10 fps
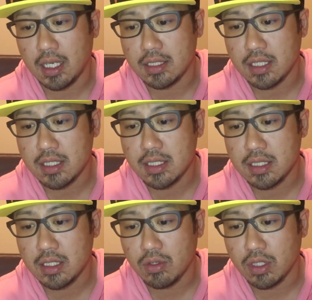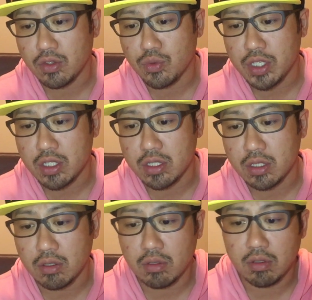as I see on the
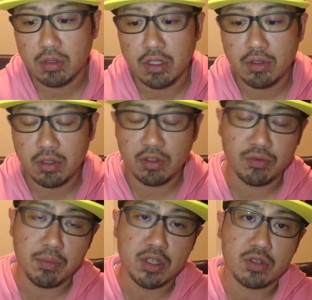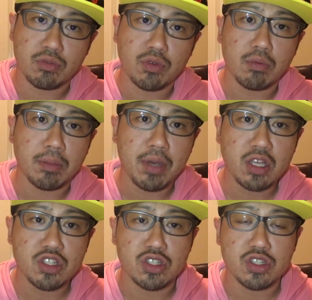Twitter or information from the
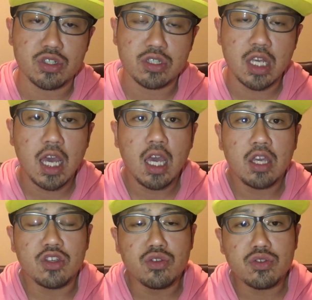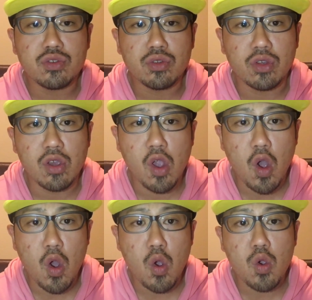passengers, you should
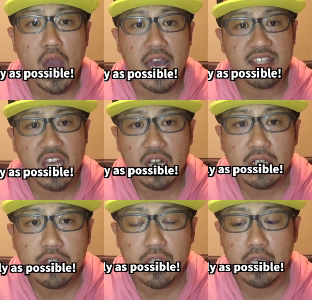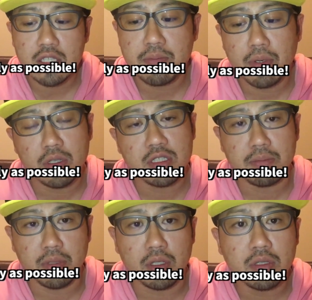go as early
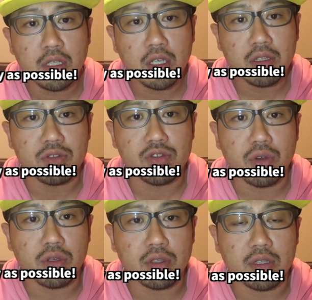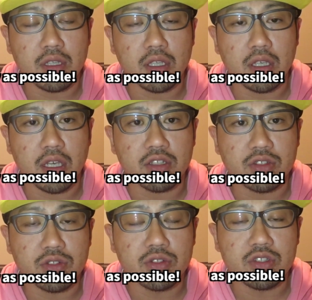possible to join the
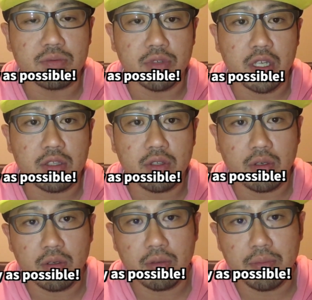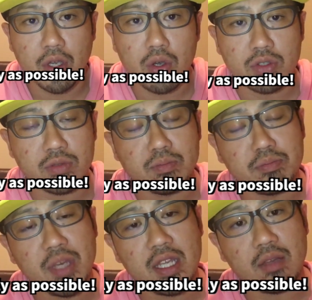exclusive race. So because
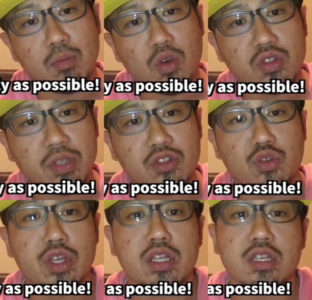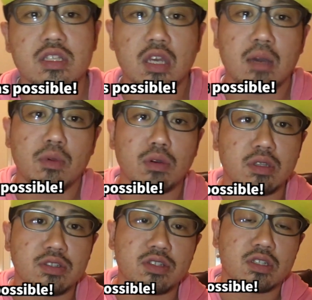most of the trainers come on
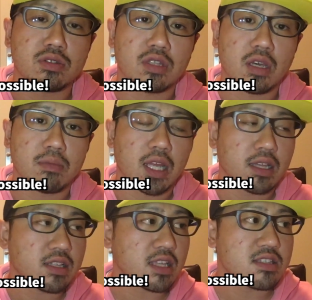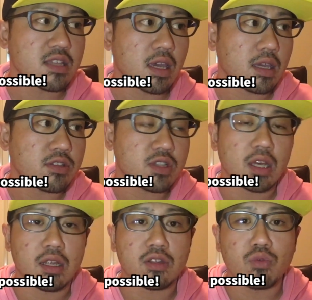a certain time, like let's say
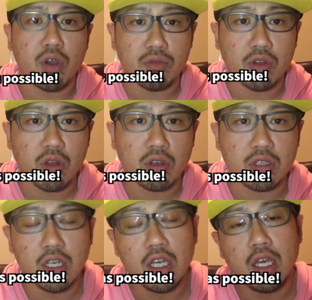start at 12 o'clock,